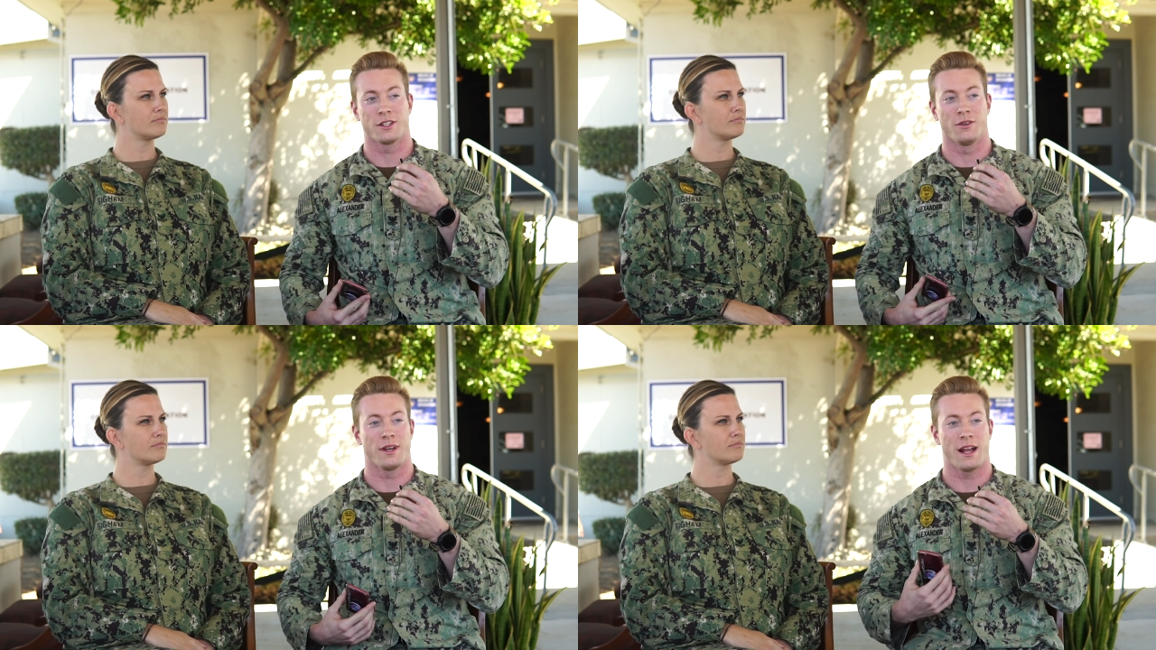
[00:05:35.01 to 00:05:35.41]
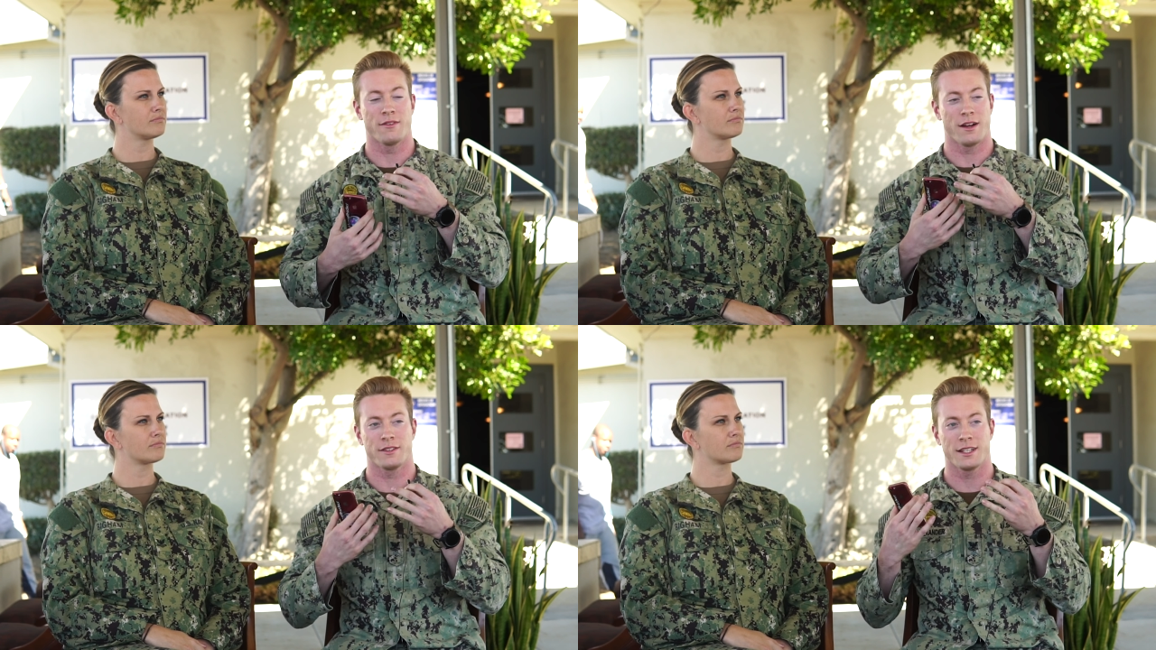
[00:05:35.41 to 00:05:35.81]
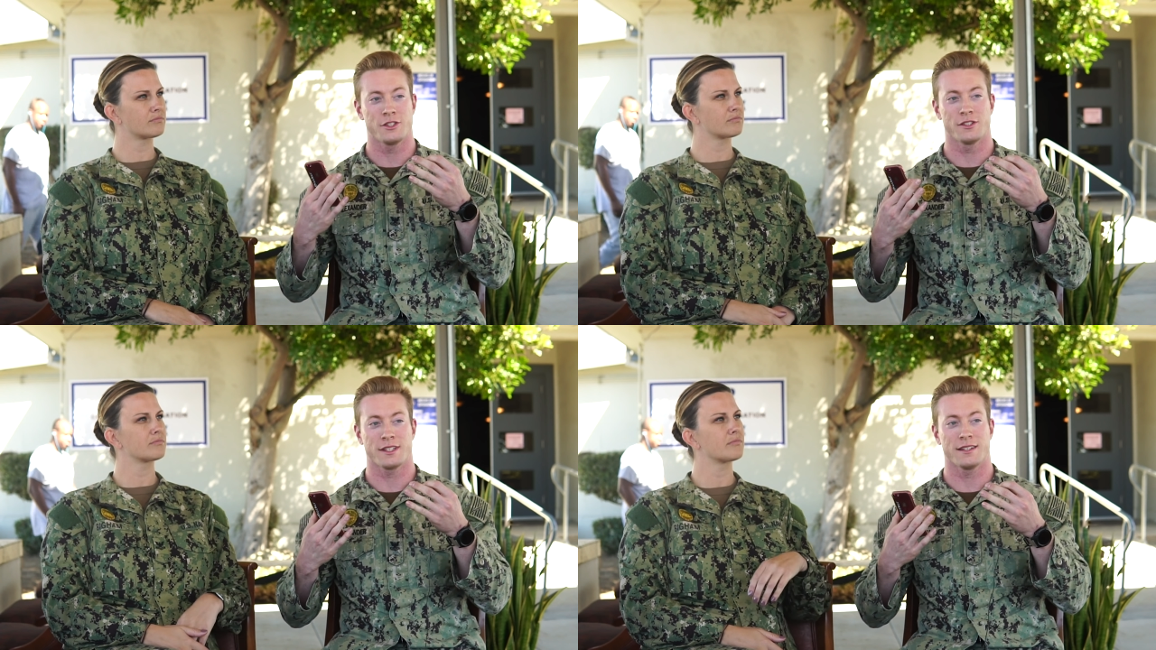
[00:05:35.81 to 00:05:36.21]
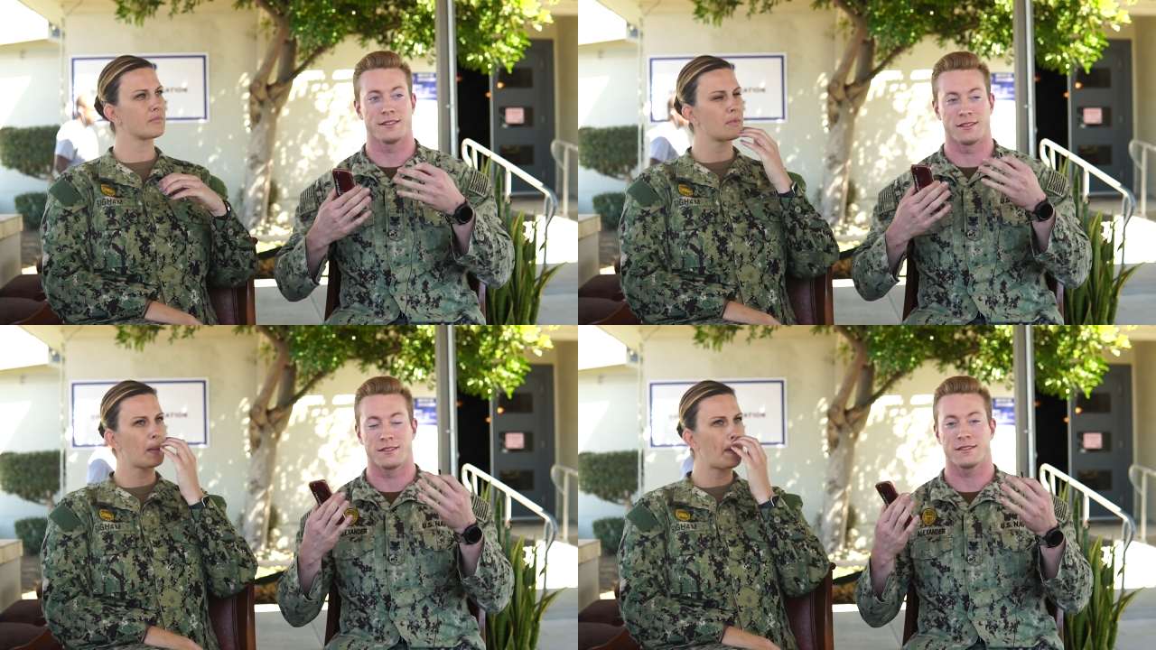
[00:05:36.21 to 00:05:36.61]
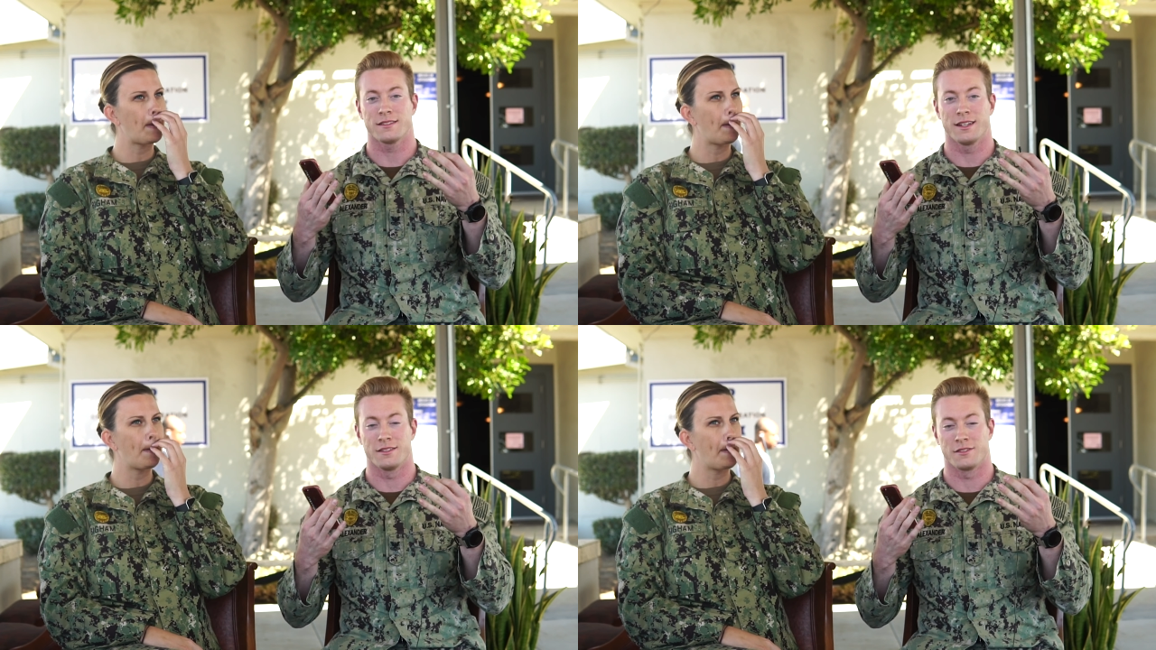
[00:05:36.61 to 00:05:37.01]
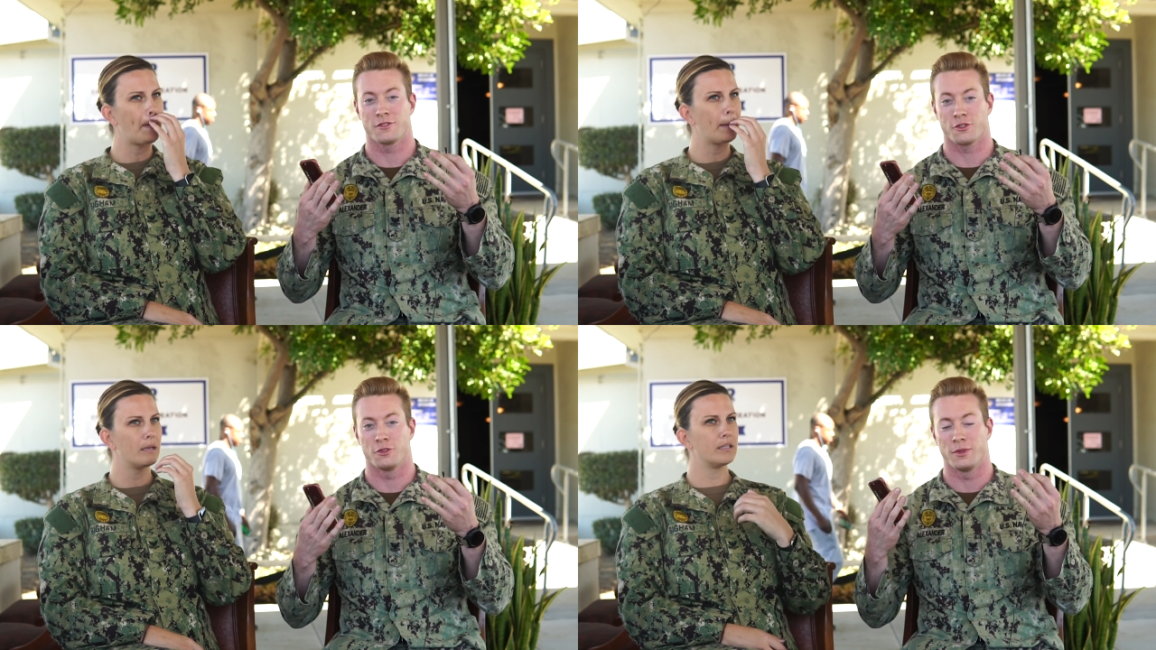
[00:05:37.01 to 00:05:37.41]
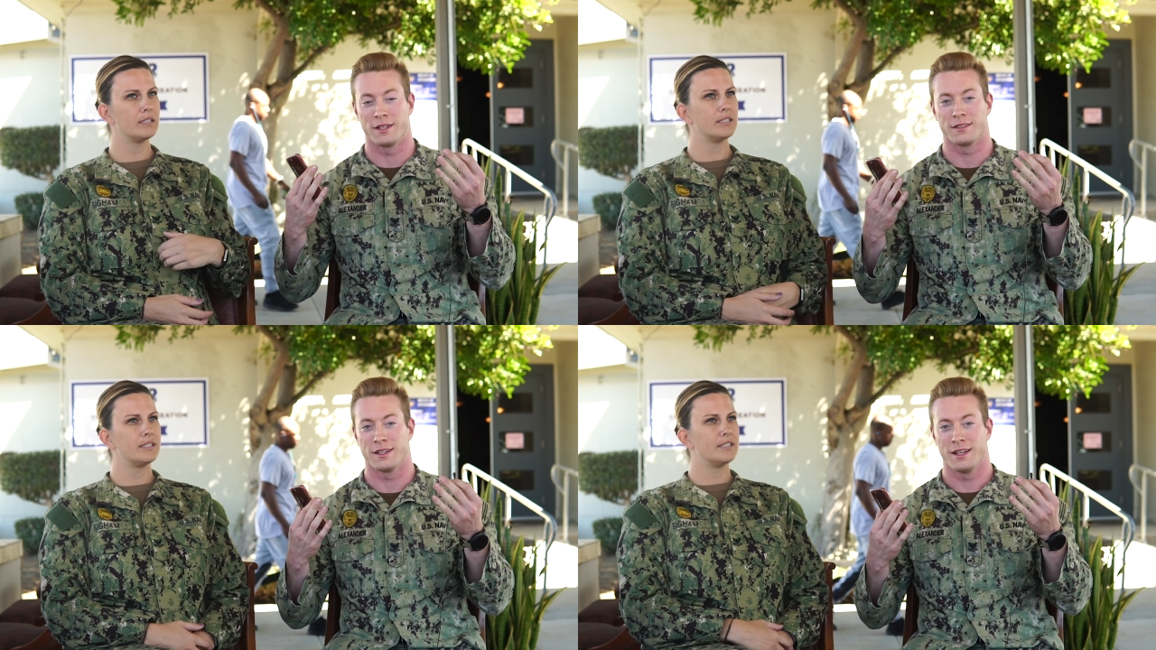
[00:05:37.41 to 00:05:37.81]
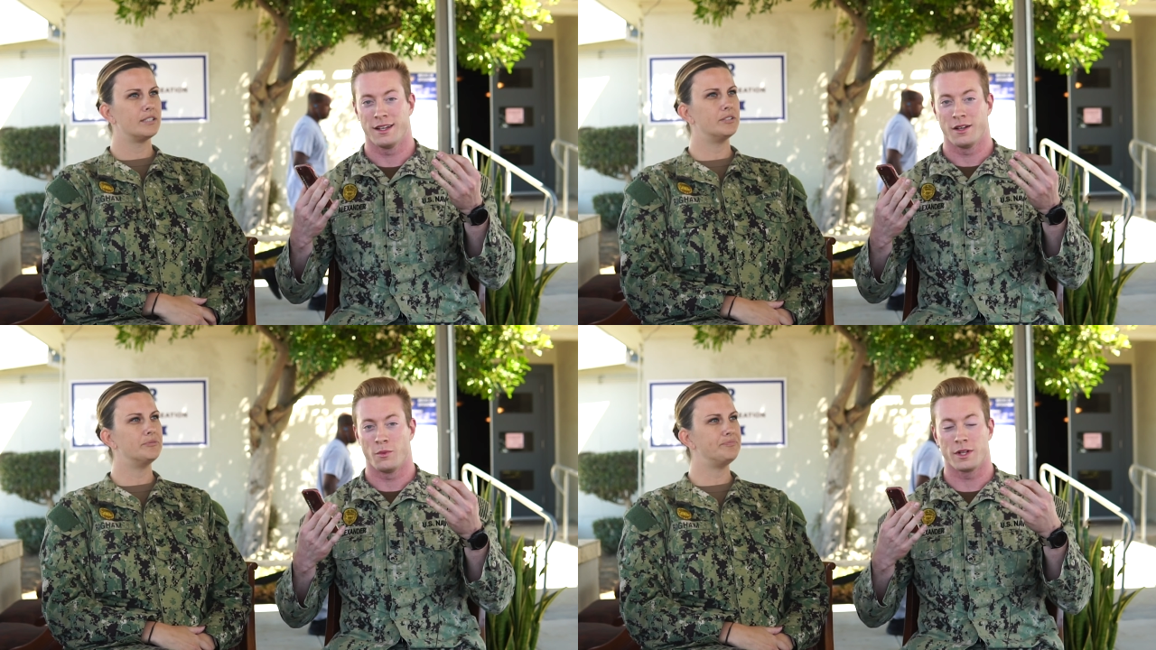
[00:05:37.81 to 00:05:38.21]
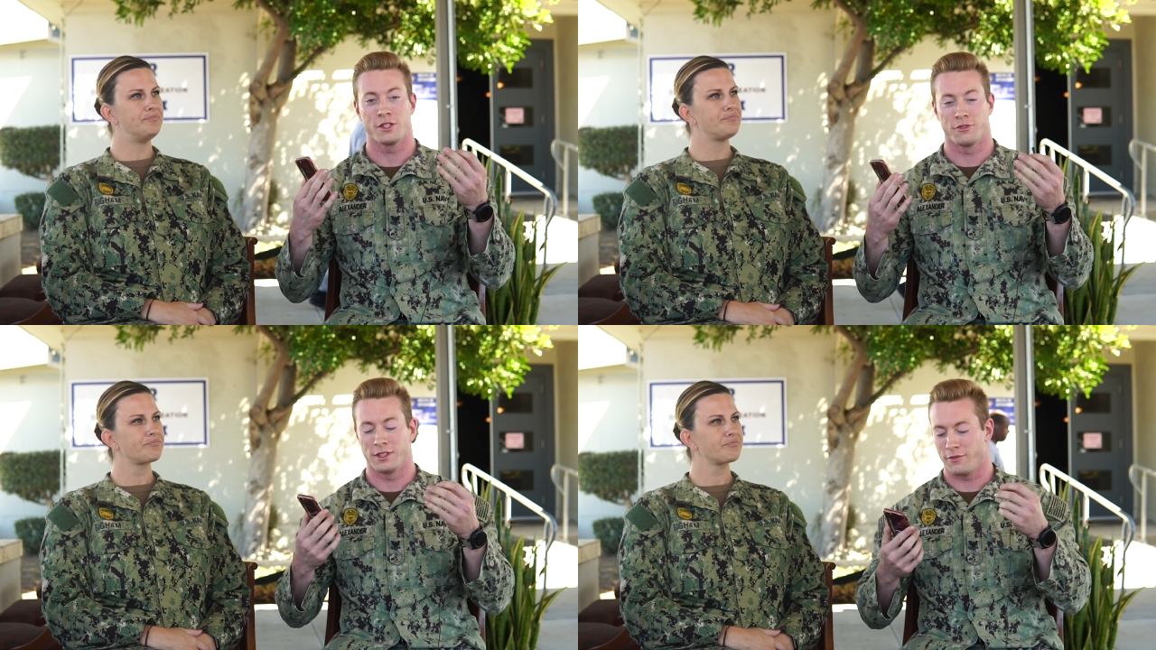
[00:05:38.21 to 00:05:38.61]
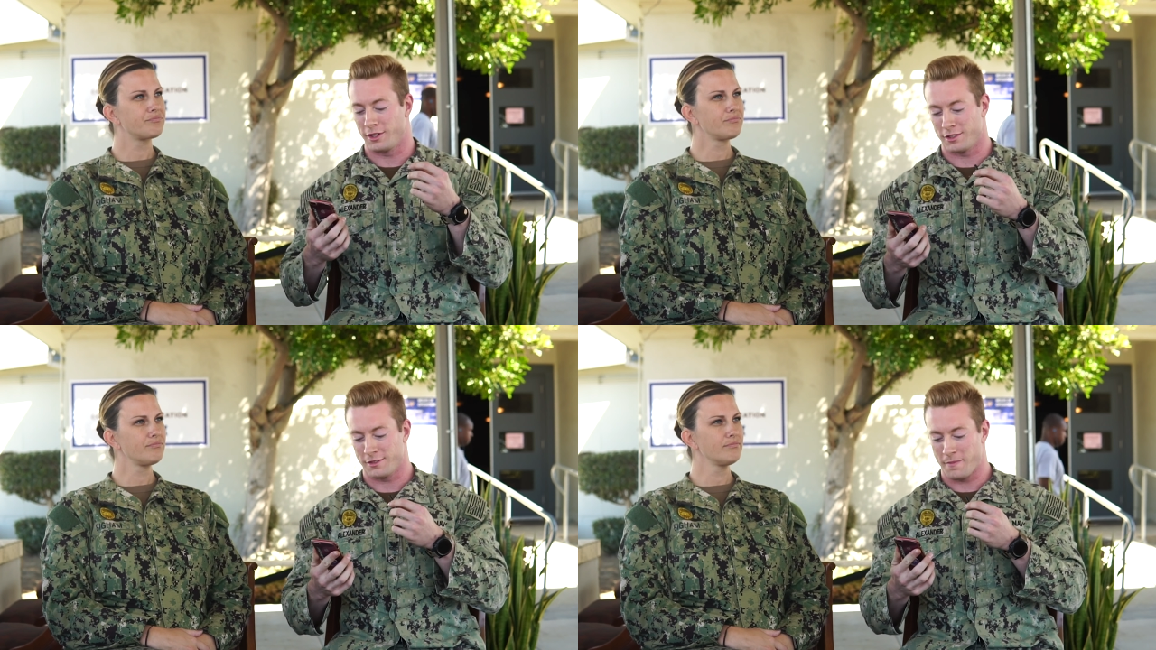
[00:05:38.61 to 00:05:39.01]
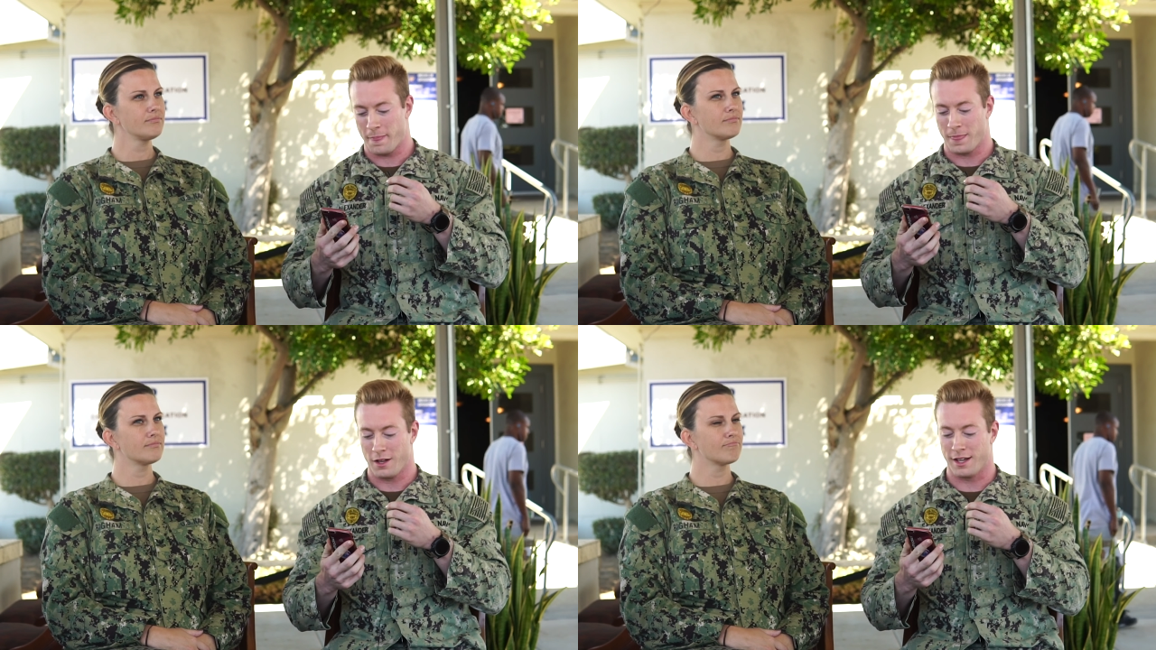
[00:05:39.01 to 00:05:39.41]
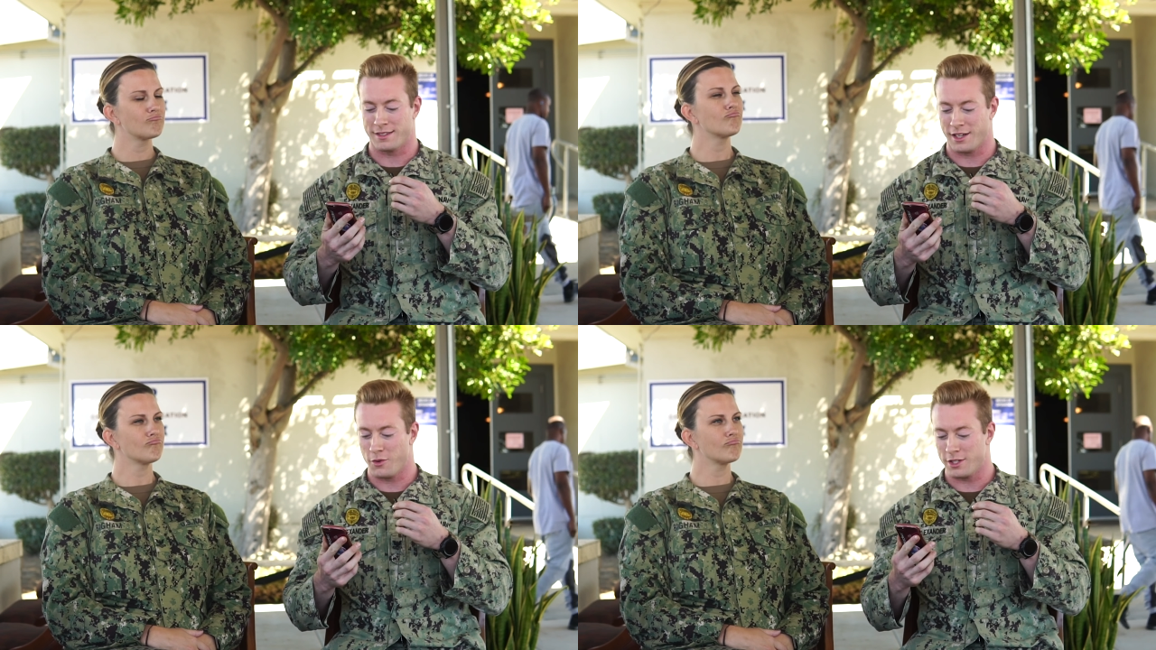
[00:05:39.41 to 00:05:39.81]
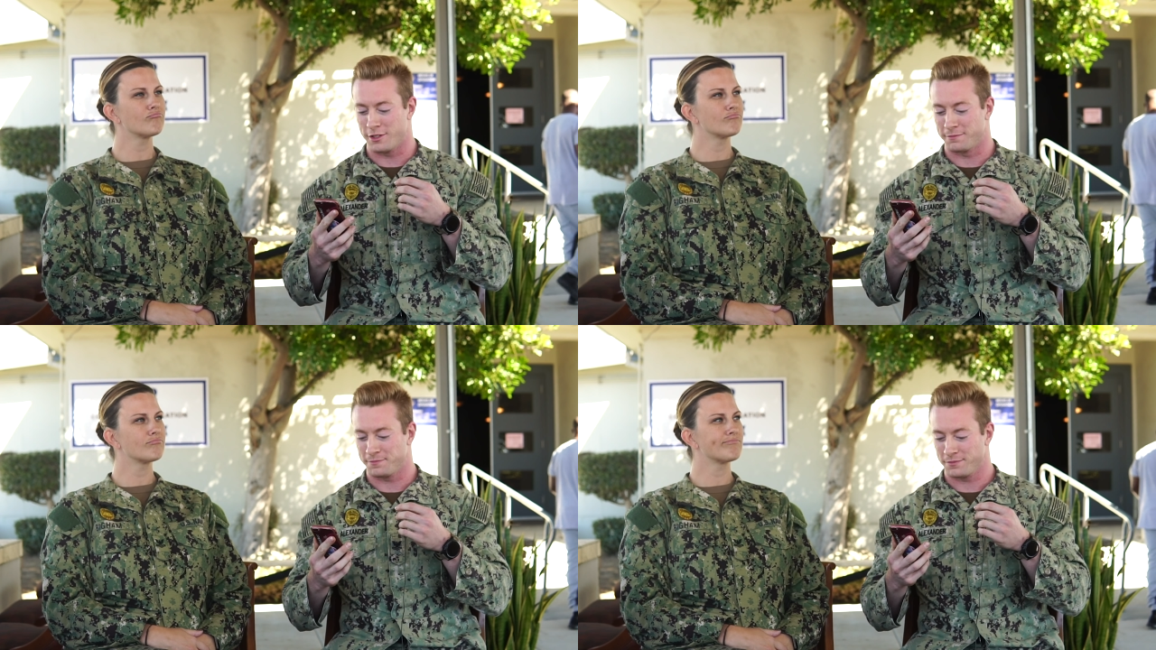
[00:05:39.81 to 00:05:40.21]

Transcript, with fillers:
Speaker 1: So ev- everything she says is is true and what she really feels. Okay, second question.